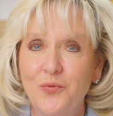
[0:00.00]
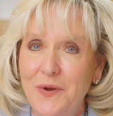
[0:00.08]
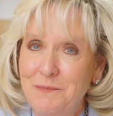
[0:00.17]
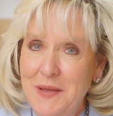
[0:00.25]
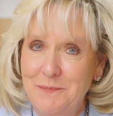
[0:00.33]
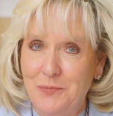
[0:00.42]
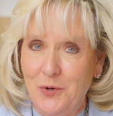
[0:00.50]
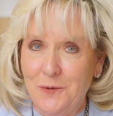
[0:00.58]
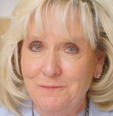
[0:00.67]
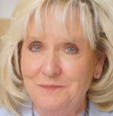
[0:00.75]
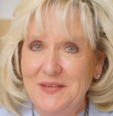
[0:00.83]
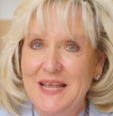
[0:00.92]

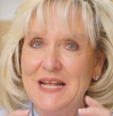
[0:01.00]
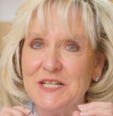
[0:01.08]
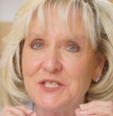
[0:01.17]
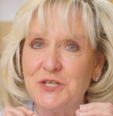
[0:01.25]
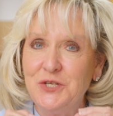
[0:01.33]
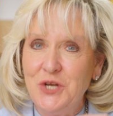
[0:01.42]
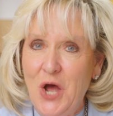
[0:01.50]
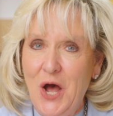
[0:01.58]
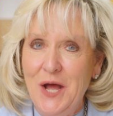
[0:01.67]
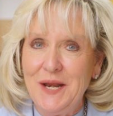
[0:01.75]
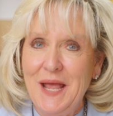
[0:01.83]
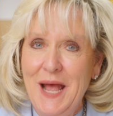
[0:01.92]
Remember, it's
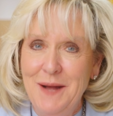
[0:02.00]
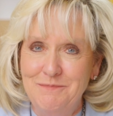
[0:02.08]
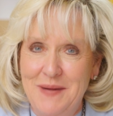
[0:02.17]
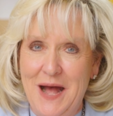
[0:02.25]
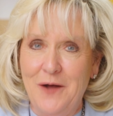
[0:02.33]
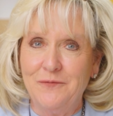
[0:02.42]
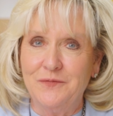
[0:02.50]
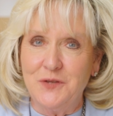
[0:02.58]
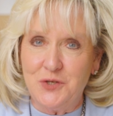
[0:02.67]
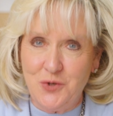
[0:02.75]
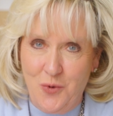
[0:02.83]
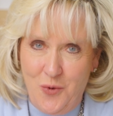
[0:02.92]
not about
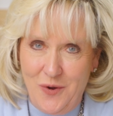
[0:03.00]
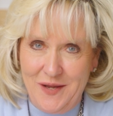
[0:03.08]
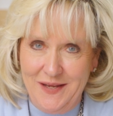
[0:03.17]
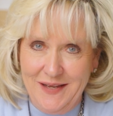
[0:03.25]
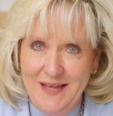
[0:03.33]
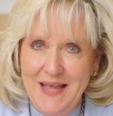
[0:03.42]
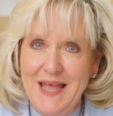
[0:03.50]
the toy.